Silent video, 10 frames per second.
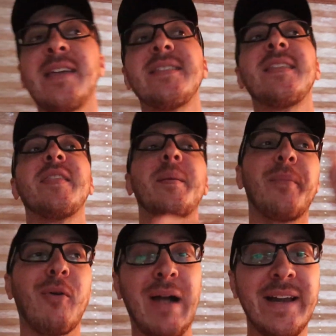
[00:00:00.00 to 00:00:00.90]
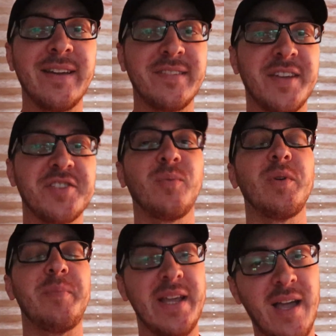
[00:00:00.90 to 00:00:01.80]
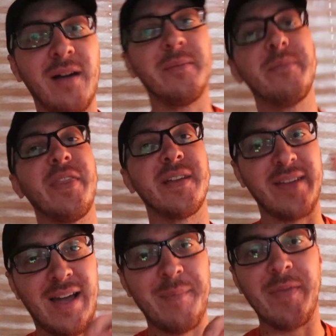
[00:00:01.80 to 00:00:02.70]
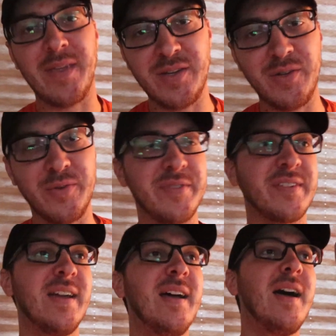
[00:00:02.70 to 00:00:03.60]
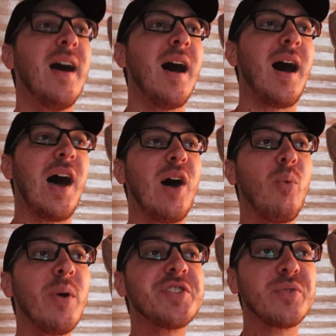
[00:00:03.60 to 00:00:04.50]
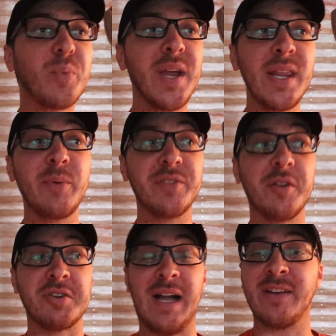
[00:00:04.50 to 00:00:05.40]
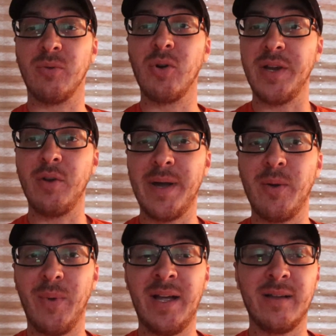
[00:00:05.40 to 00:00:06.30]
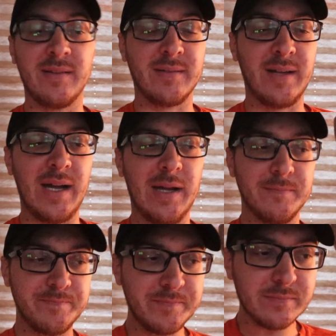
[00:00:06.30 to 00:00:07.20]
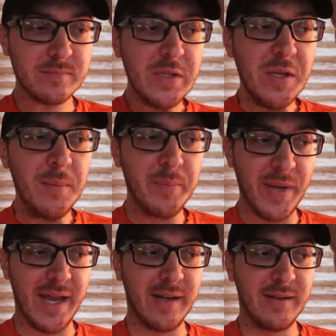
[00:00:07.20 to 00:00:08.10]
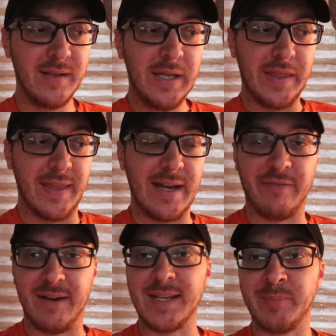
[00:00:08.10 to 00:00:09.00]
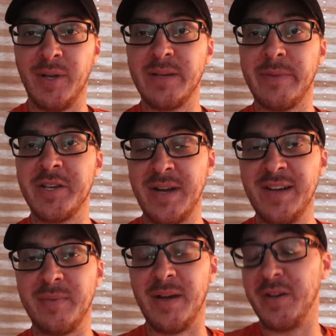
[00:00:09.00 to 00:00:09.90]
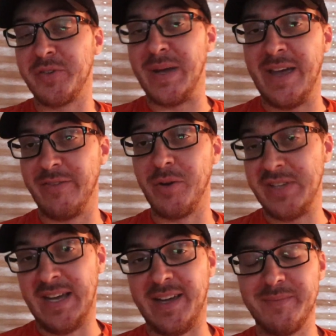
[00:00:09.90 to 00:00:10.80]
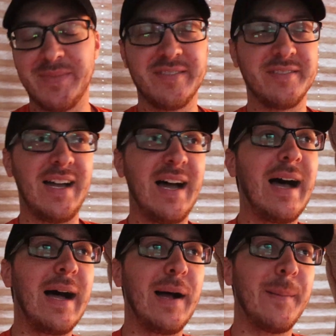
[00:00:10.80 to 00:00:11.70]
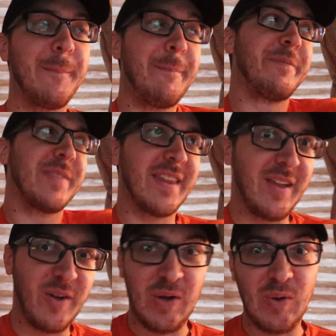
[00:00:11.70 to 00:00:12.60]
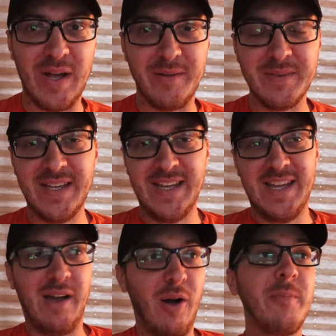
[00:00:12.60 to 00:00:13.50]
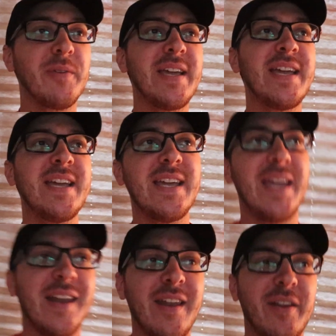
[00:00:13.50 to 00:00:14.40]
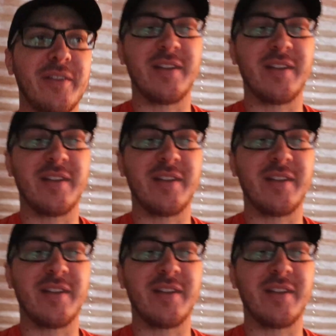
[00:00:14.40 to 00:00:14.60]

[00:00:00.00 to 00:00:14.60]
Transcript: and then the practice session would become the time that they use. Which really was on track to working quite well, but then I forgot to plug in my transponder, so I have no times. Oh well. Hopefully in another